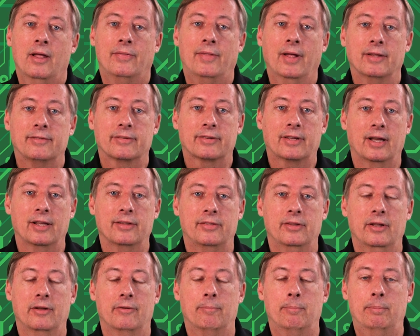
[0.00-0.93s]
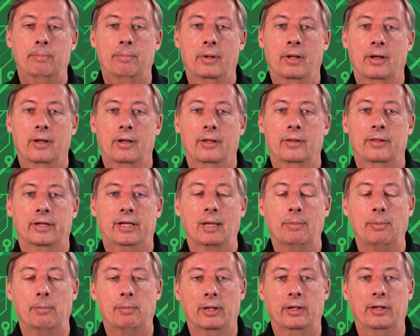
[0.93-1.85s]
That's got the, uh, the
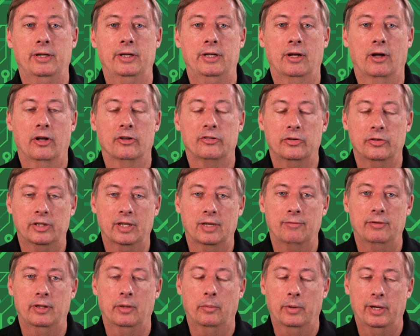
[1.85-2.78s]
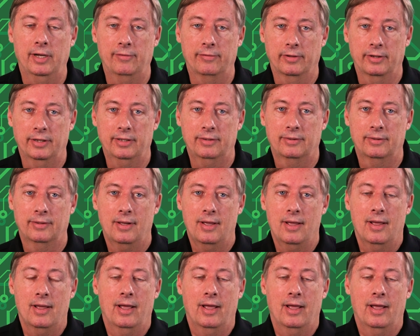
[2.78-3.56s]
capability to also give you the wavelength.